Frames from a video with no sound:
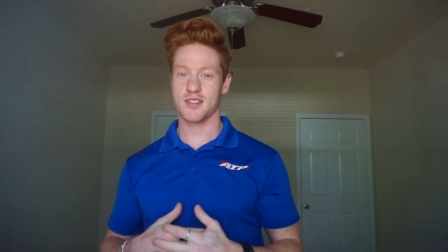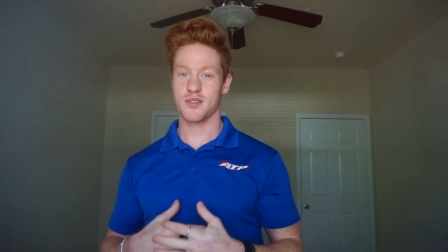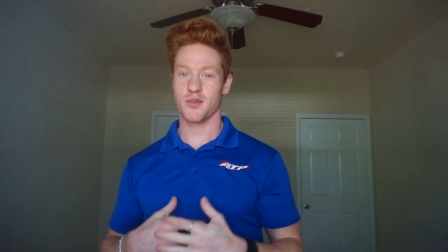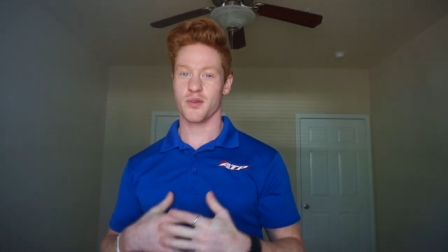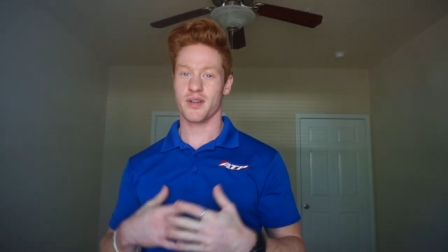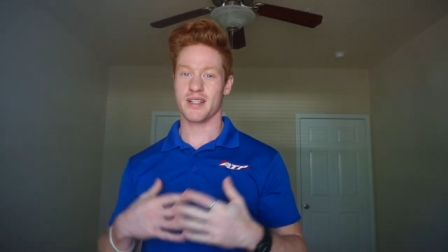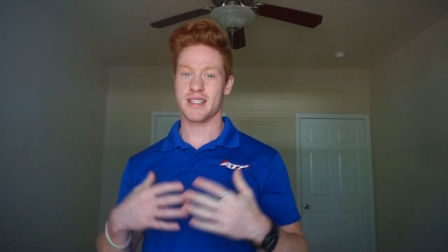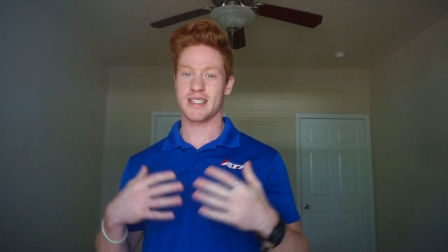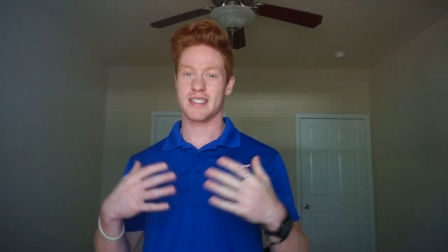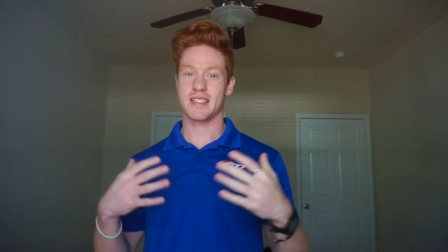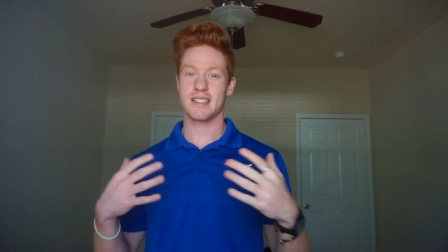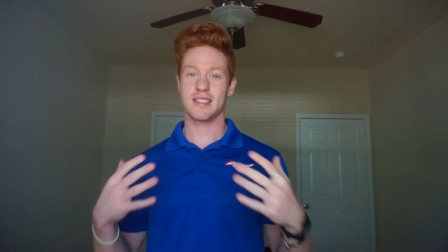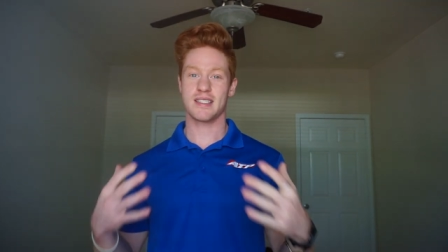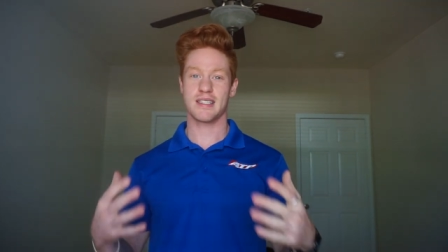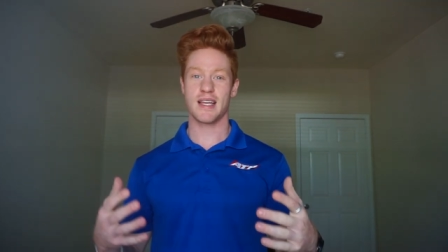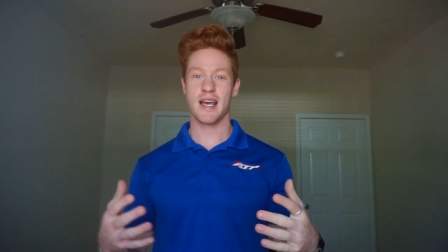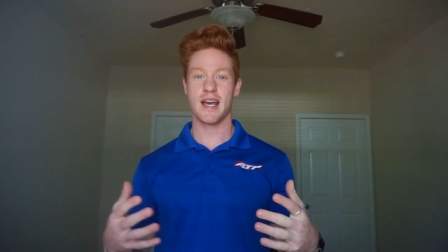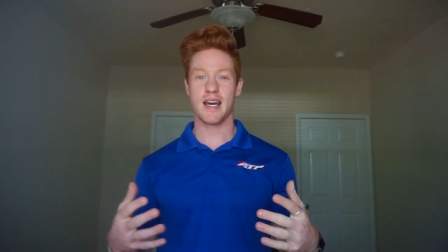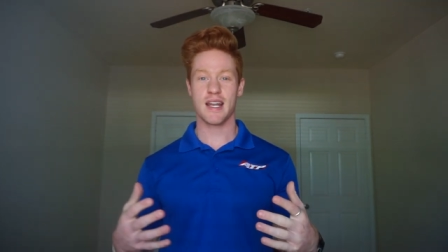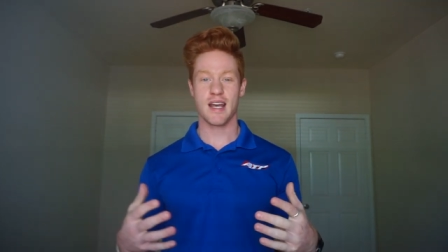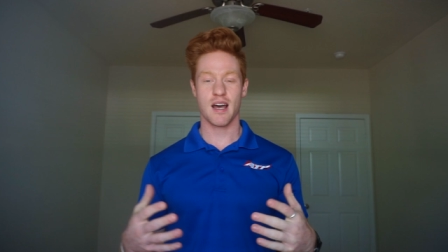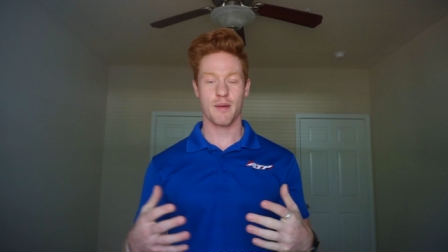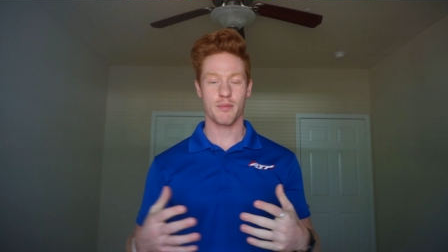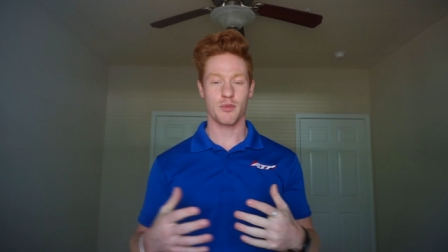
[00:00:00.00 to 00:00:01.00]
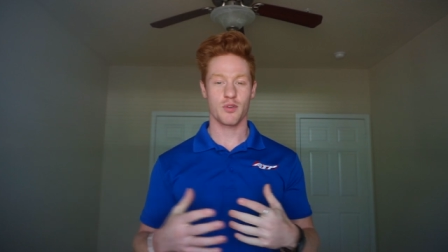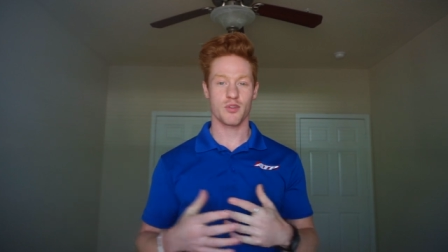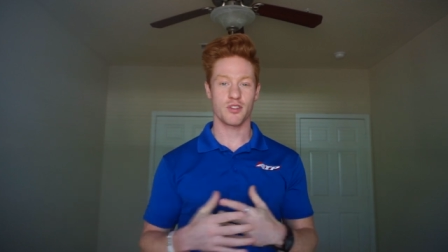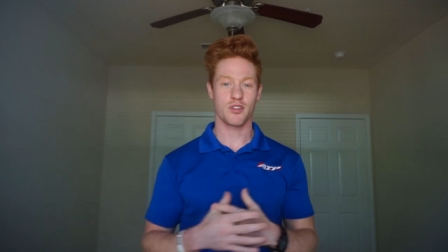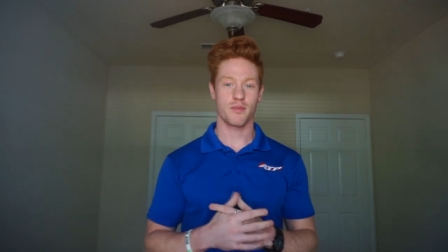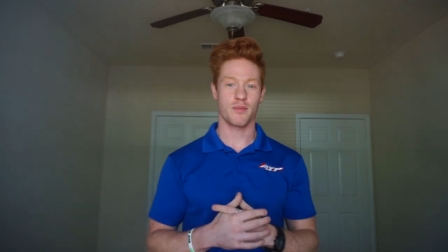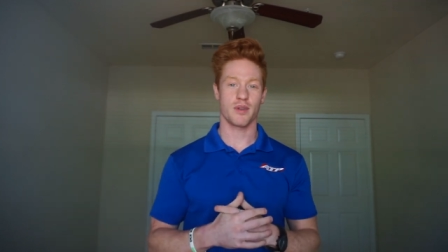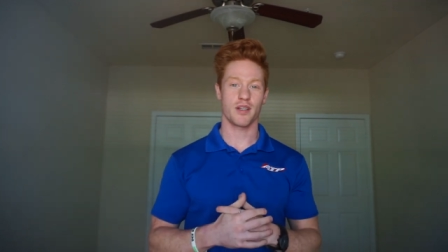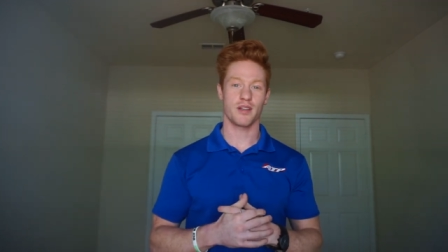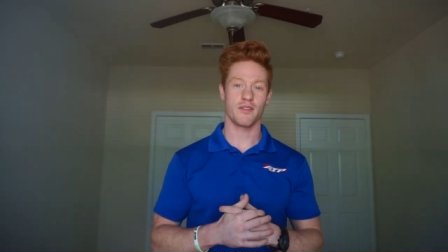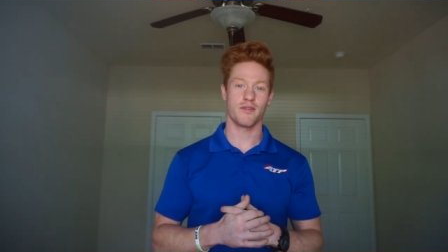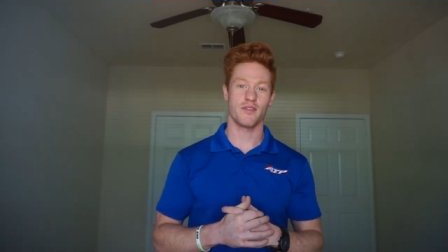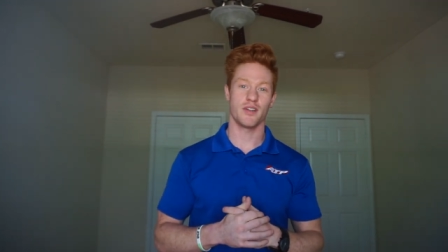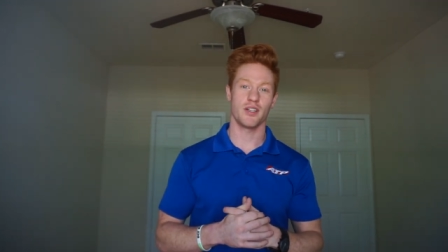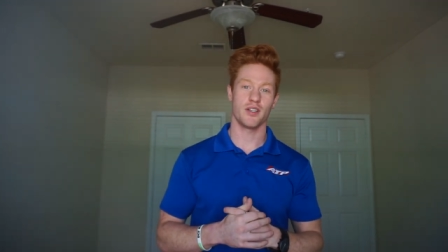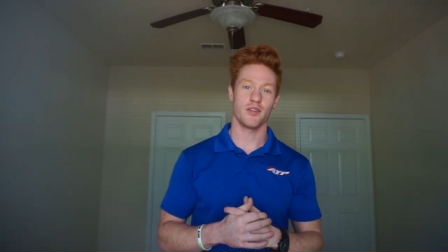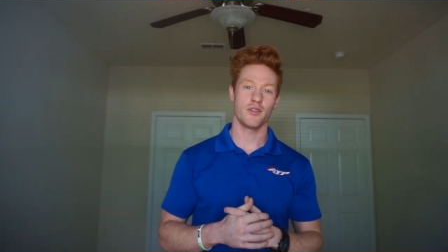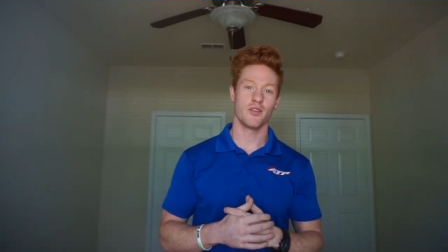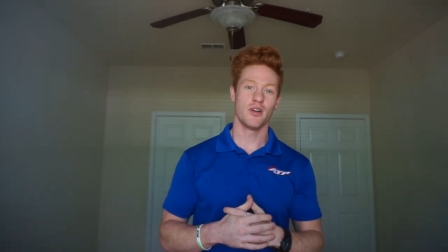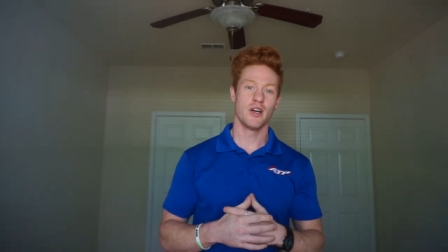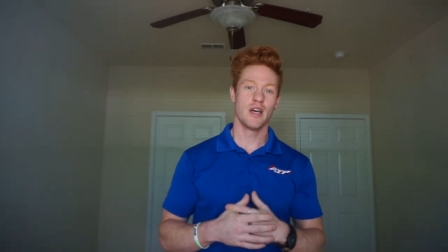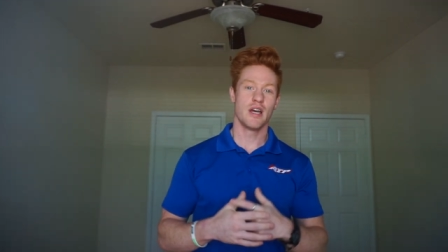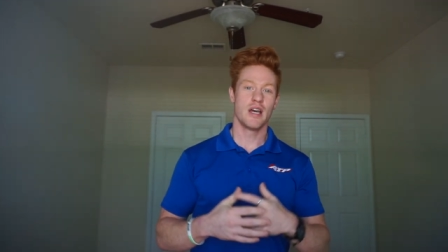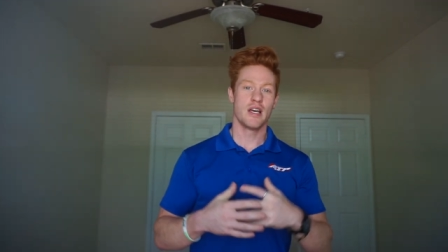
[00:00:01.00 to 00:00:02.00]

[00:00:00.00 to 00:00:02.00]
So instead, I'm going to make a video